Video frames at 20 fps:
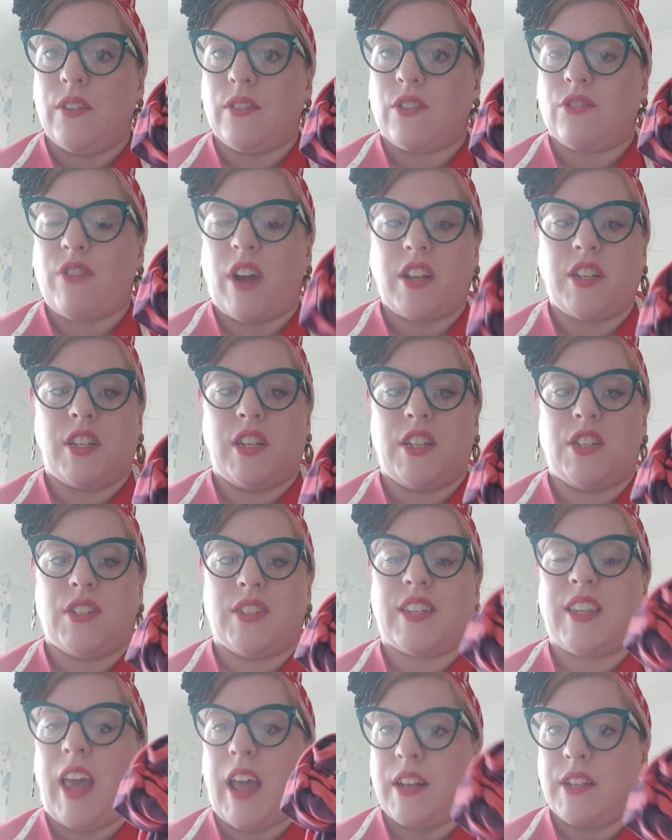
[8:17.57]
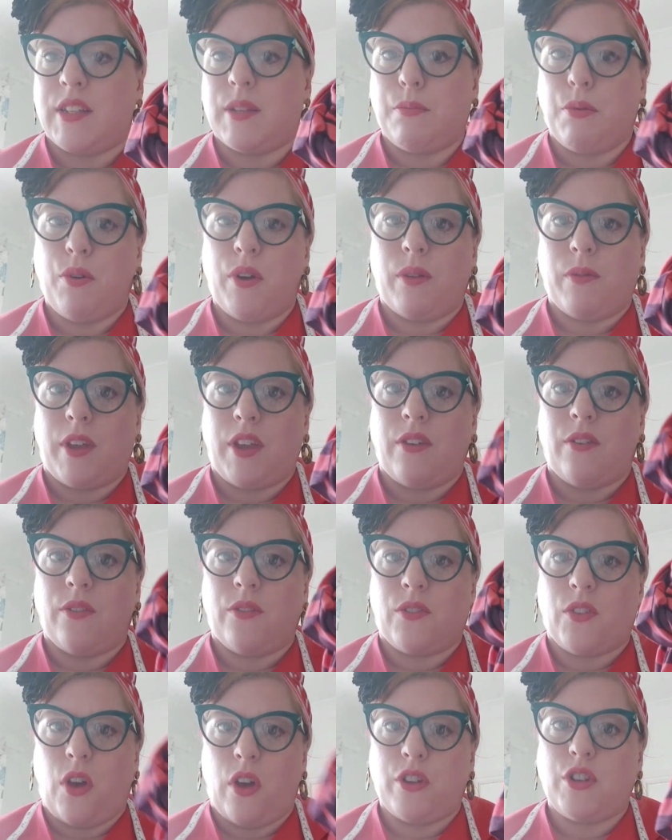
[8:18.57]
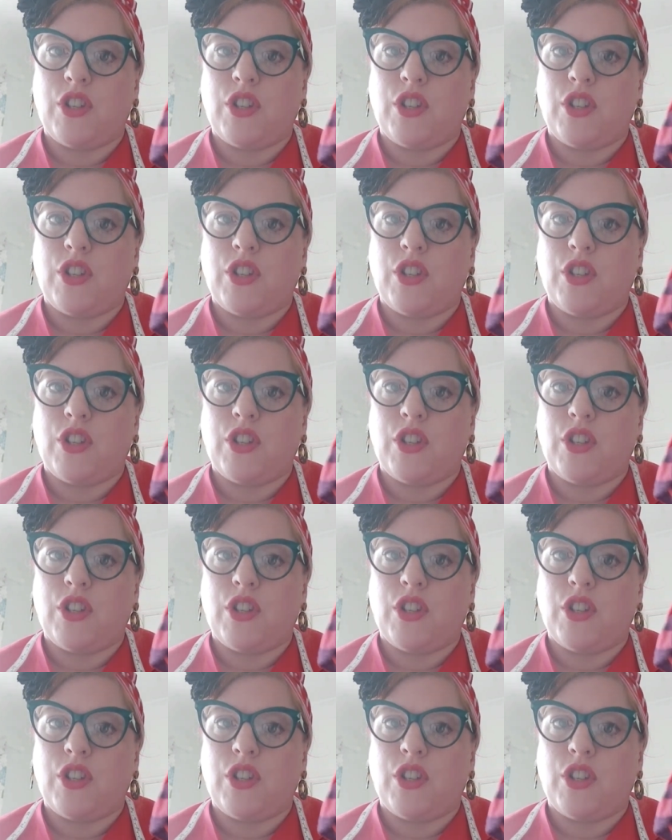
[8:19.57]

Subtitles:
gradually just get to the point where you've got a